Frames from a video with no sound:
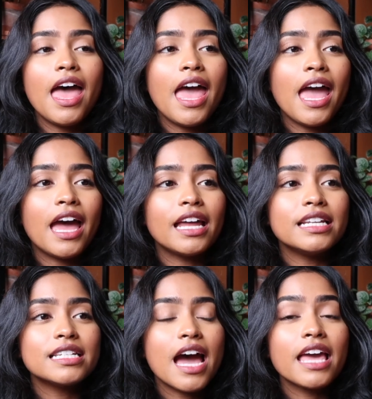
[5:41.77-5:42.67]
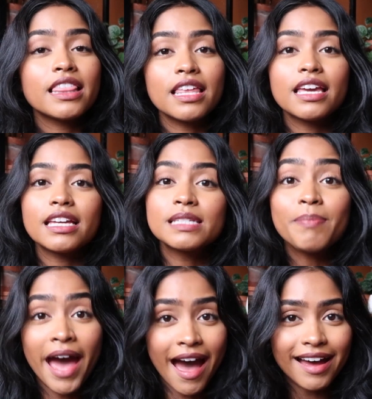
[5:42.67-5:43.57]
and I think it's
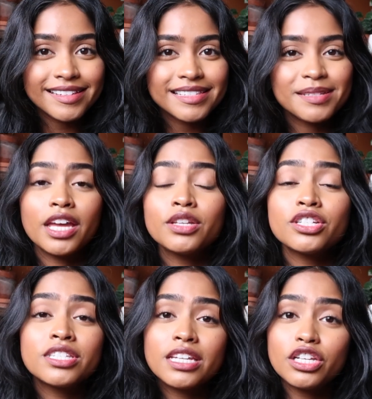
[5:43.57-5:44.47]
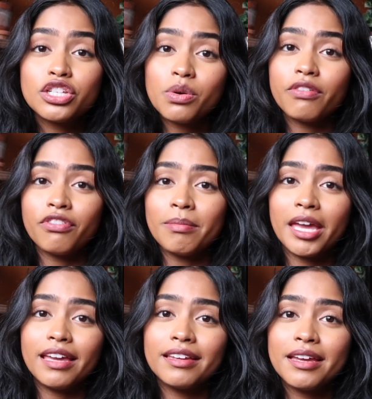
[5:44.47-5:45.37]
passed. It just didn't do it for
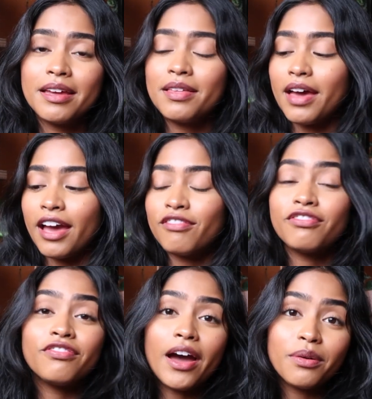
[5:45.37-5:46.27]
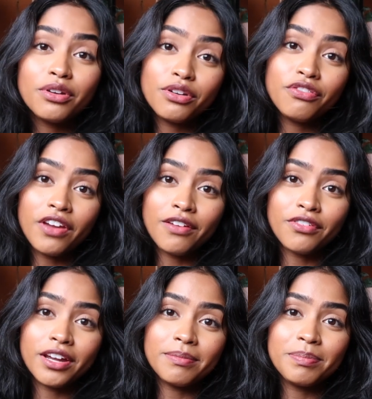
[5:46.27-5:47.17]
me. I've found a new
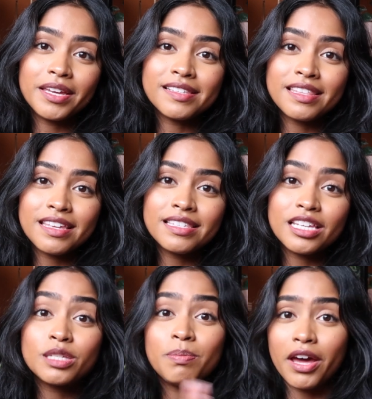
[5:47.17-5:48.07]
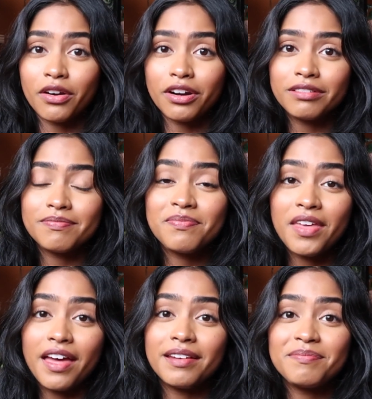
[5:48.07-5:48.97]
favorite because this is better
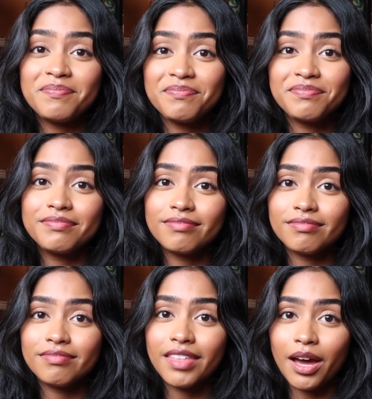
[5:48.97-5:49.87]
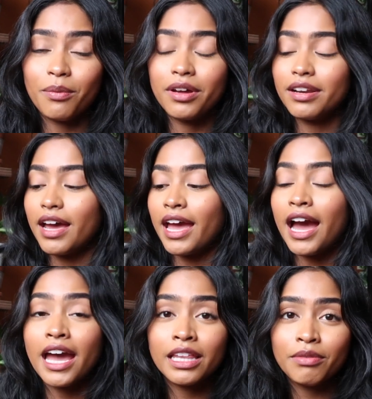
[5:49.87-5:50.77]
than that one. I
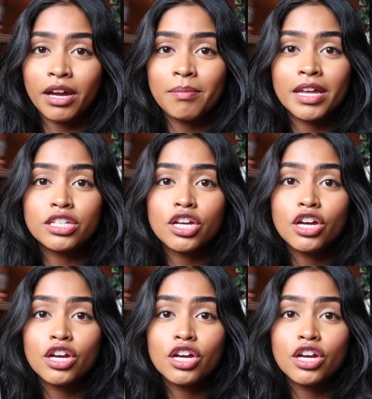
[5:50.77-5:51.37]
highly recommend